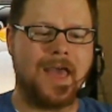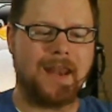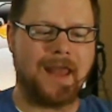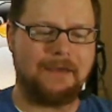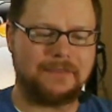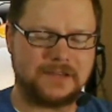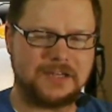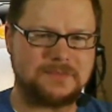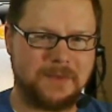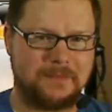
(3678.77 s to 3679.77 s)
and having the
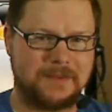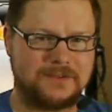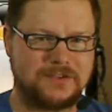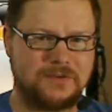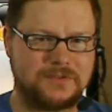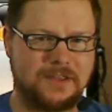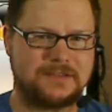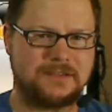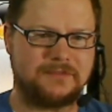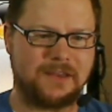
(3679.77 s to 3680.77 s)
touchpad be so
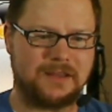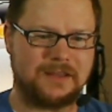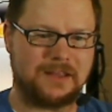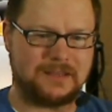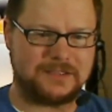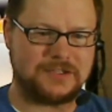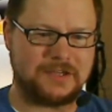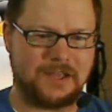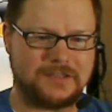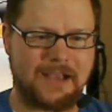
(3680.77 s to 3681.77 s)
sensitive that
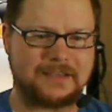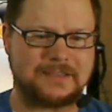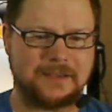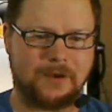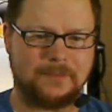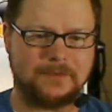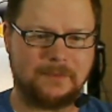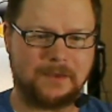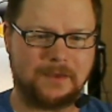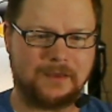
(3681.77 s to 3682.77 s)
it jacks up what I'm
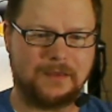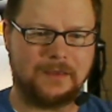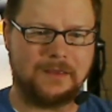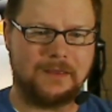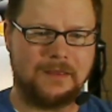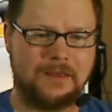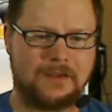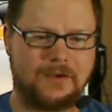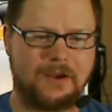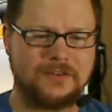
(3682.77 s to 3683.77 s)
typing.
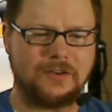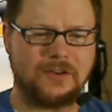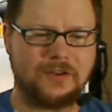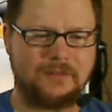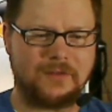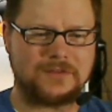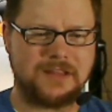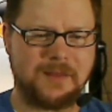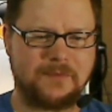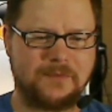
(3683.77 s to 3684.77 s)
Craig, have you ever
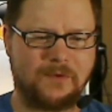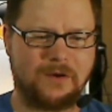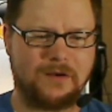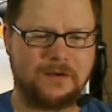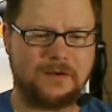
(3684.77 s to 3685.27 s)
seen that before?